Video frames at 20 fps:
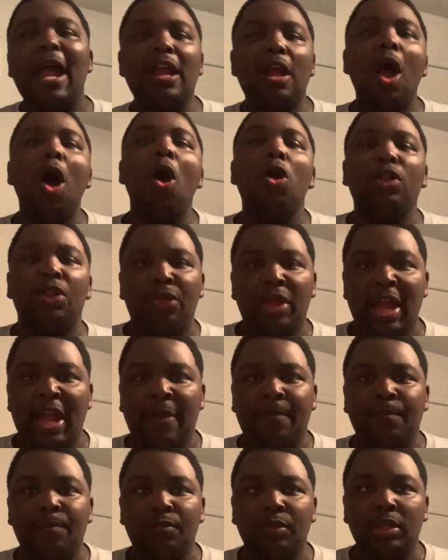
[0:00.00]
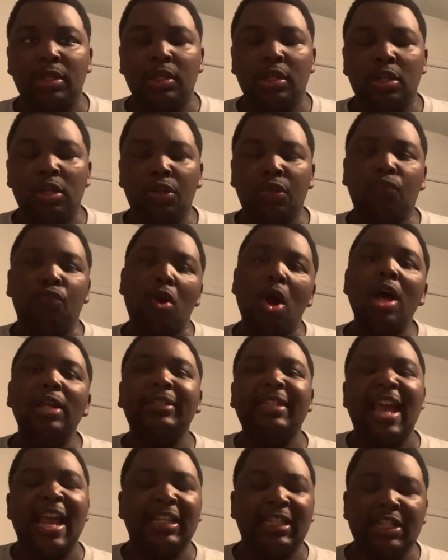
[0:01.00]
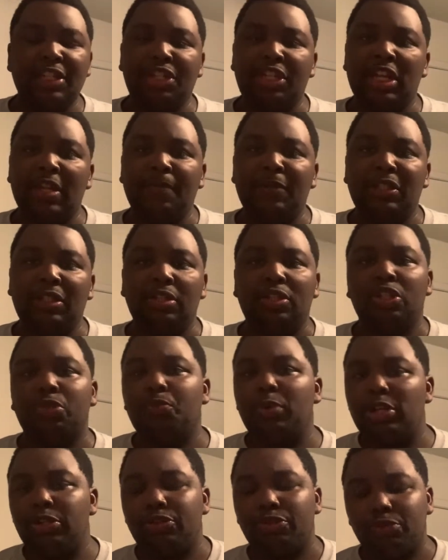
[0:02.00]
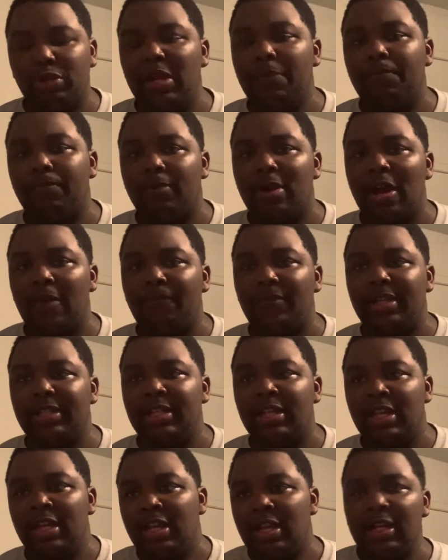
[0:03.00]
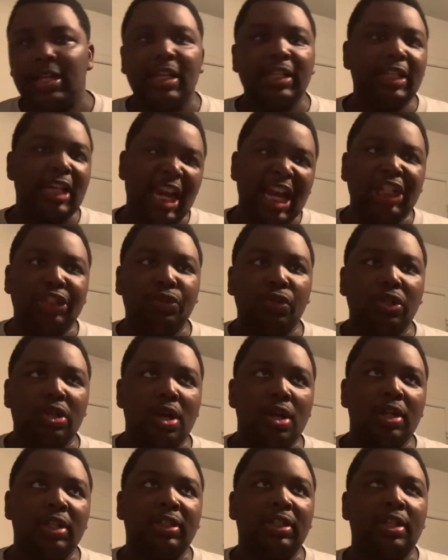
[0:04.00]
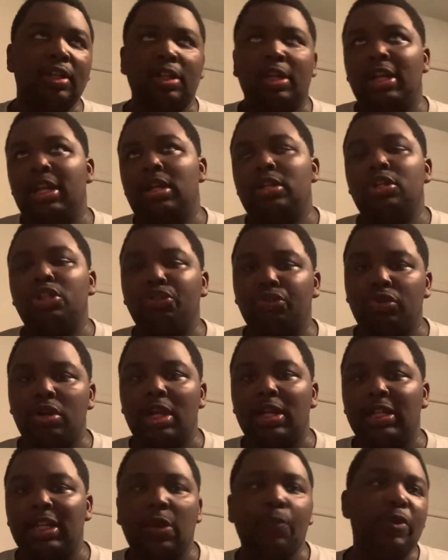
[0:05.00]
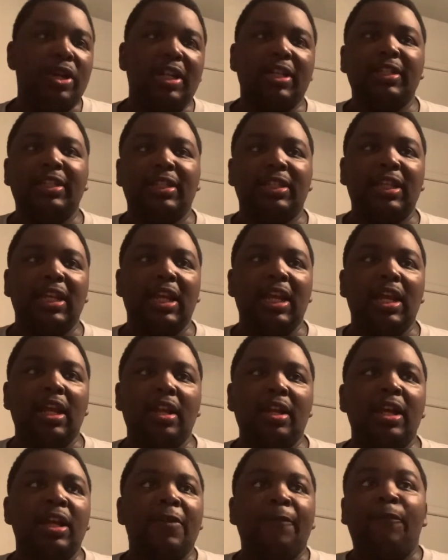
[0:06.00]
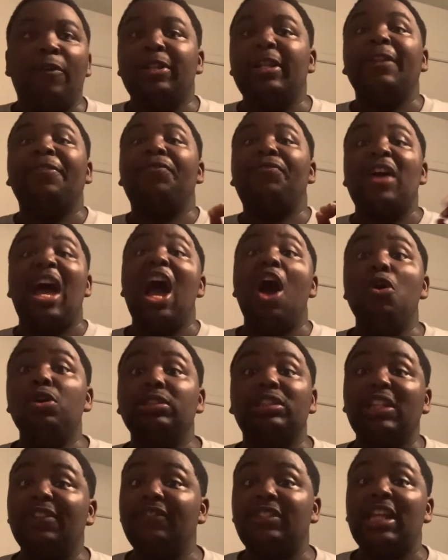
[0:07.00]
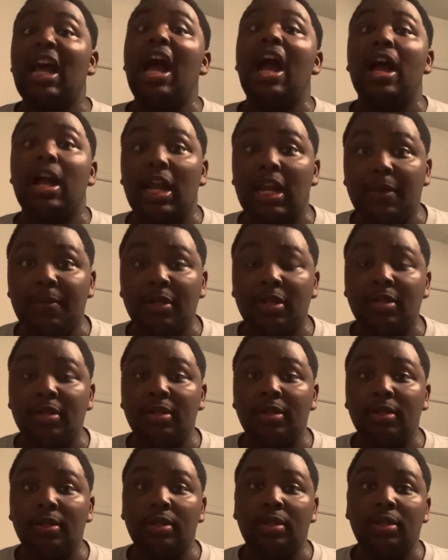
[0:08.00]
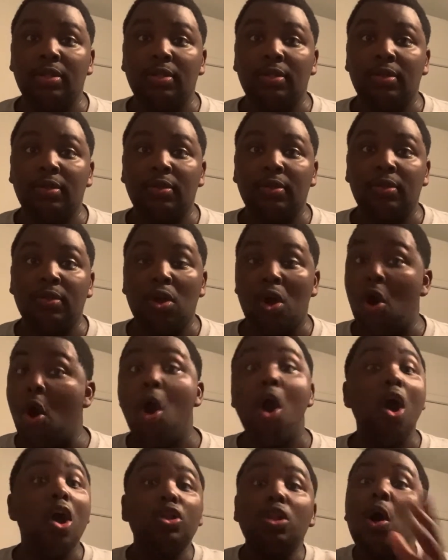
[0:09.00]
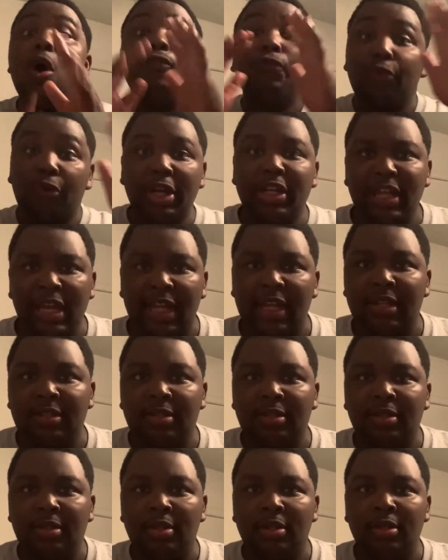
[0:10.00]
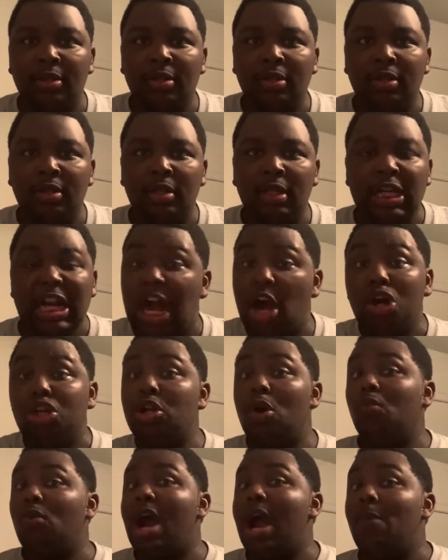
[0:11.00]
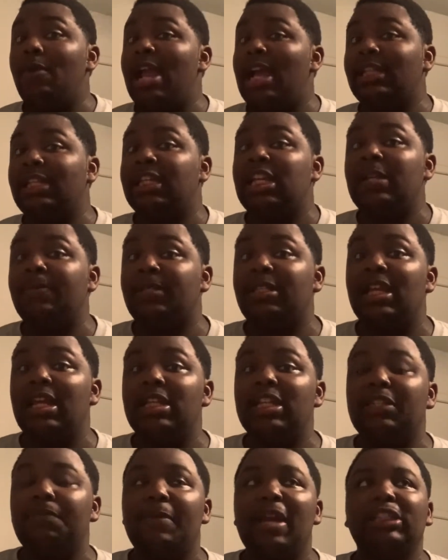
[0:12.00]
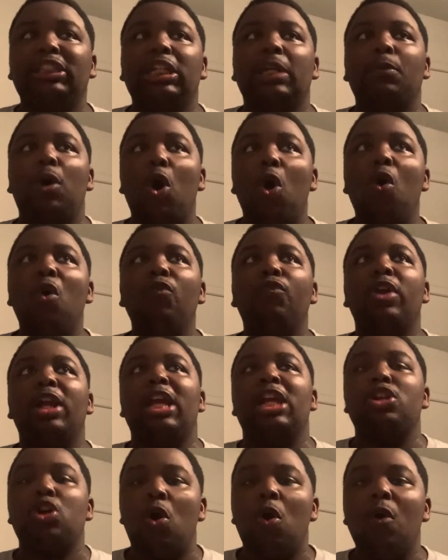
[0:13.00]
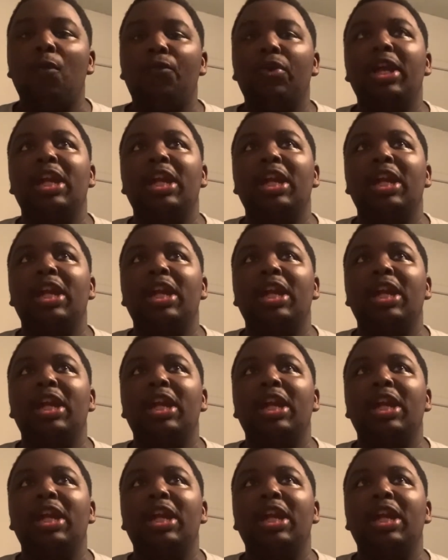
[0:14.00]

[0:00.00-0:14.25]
all of that, the Raw Tag Team Championship, the Street Profits against Angel Garza and Andrade that we didn't see for the 1,000th time all over again. And I don't know why we had to keep seeing this matchup over and over